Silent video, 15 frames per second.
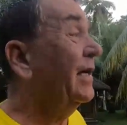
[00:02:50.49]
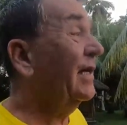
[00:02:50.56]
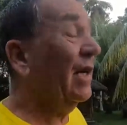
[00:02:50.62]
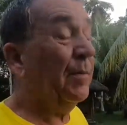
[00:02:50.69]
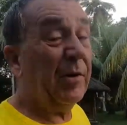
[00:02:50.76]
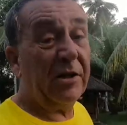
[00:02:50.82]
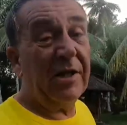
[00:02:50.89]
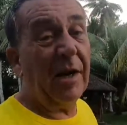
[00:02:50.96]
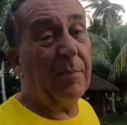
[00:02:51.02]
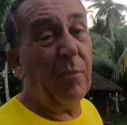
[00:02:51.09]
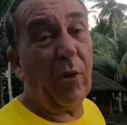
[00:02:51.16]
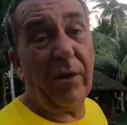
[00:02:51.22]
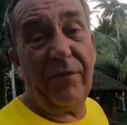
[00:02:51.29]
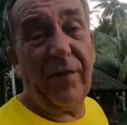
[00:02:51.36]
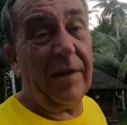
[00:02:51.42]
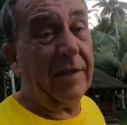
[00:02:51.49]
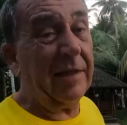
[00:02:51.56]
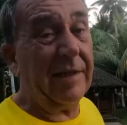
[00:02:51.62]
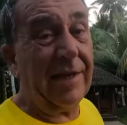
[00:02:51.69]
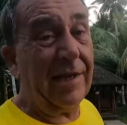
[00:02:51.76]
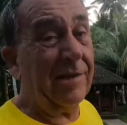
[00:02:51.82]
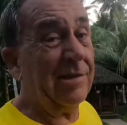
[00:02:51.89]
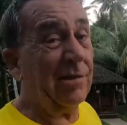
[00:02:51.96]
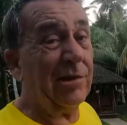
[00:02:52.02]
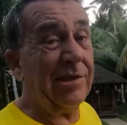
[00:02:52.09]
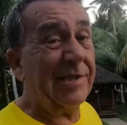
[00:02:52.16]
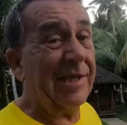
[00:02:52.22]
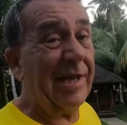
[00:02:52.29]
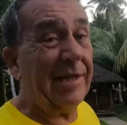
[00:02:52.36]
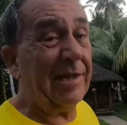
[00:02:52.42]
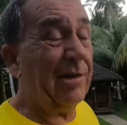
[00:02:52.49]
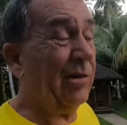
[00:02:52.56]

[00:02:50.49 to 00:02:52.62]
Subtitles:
You know, but don't buy fucking clothes on Lazada.